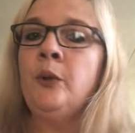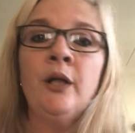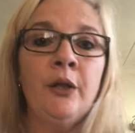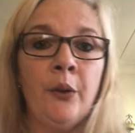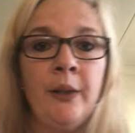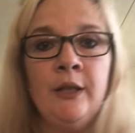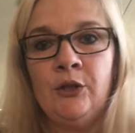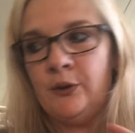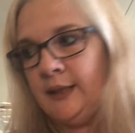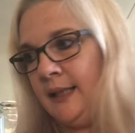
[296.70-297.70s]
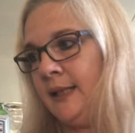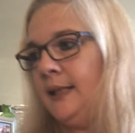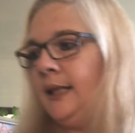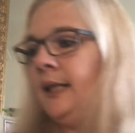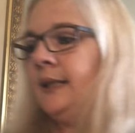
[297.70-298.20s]
we are going to need
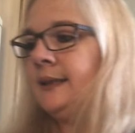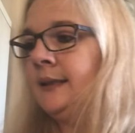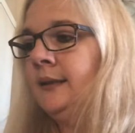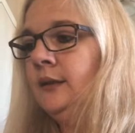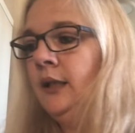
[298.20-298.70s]
is,